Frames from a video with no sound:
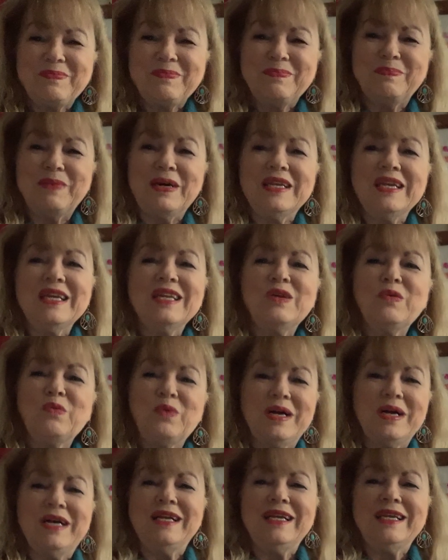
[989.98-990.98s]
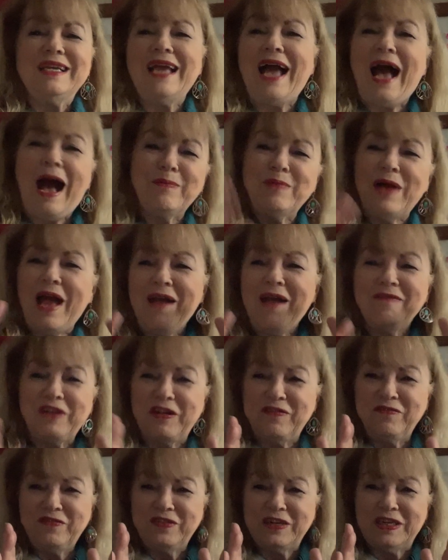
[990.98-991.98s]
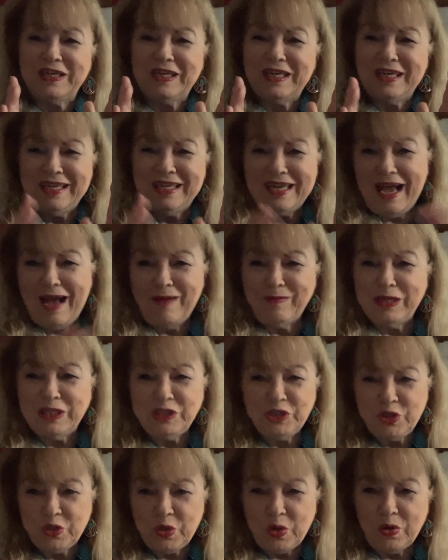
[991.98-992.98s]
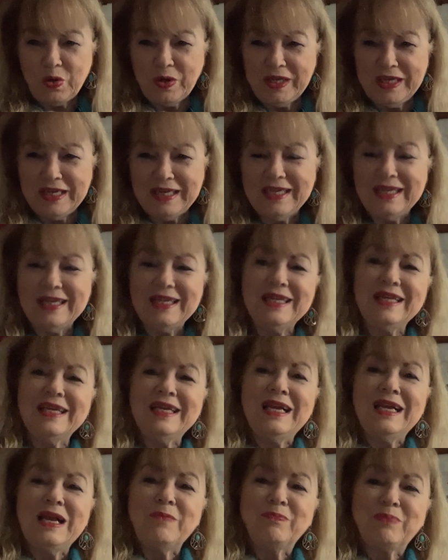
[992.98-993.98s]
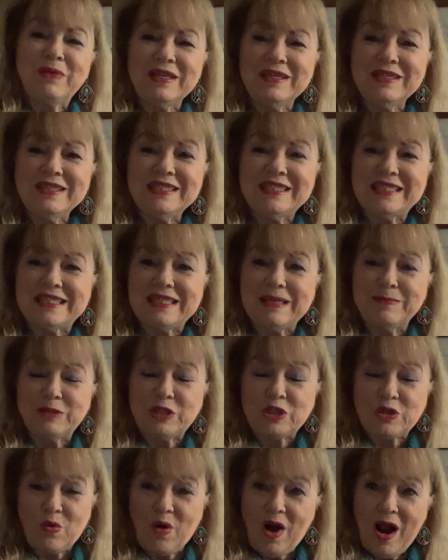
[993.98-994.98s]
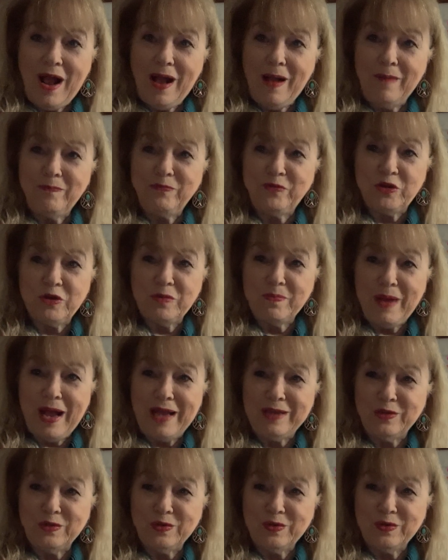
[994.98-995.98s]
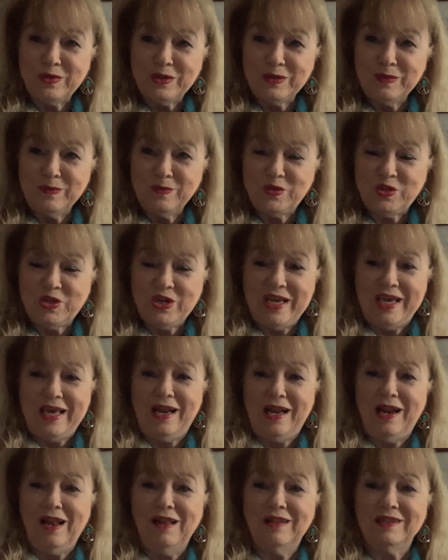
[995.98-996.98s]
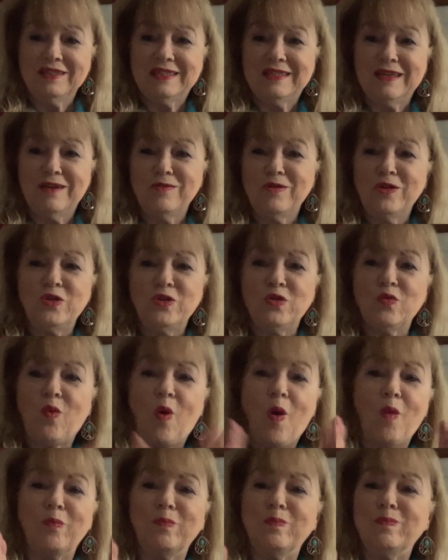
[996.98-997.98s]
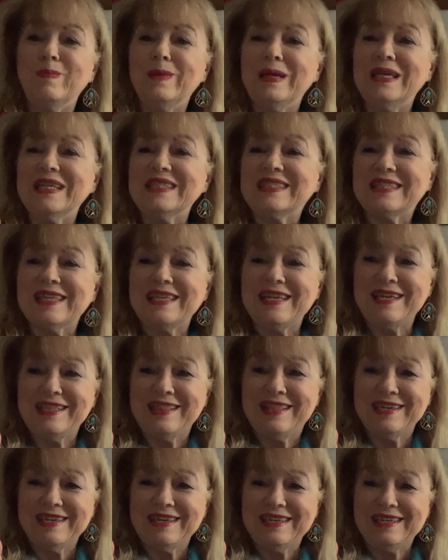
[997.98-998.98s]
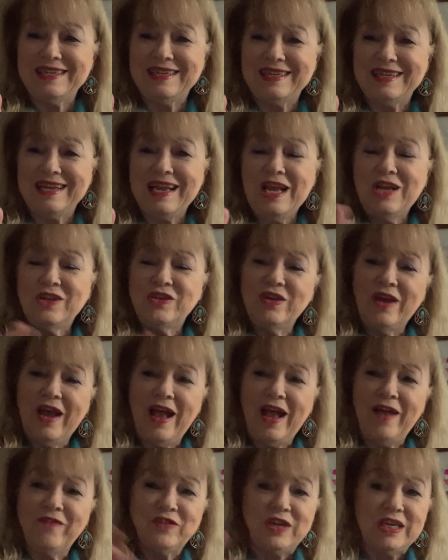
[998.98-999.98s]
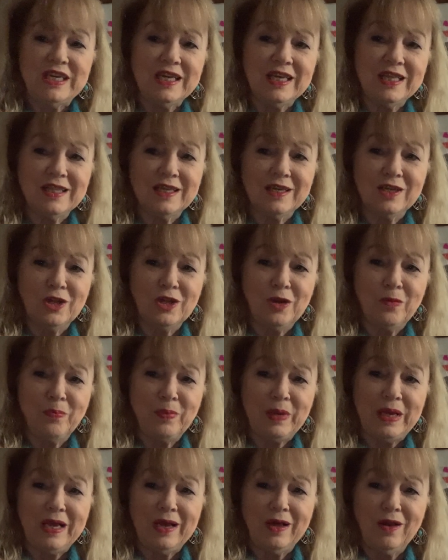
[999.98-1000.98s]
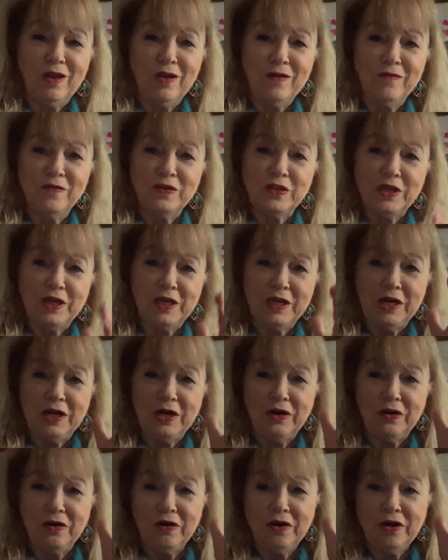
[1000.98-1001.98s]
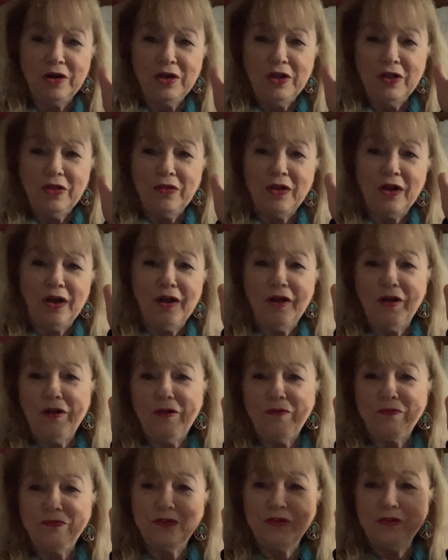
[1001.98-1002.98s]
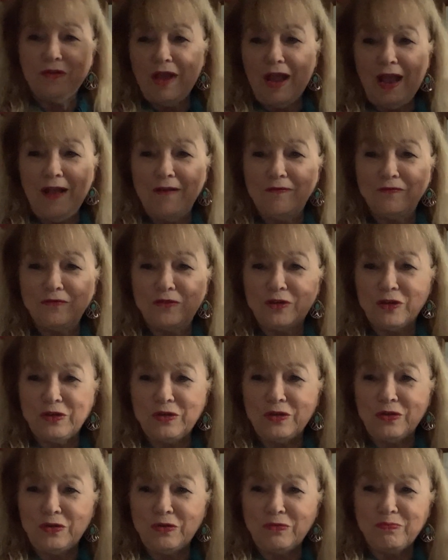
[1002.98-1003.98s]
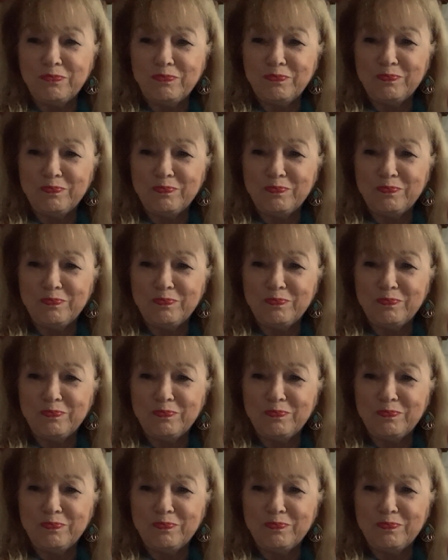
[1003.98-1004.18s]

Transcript: But anyway, I'm having fun. I'm enjoying it. Please subscribe to my YouTube channel so that you won't miss anything. You have to hit the little bell over there. You have to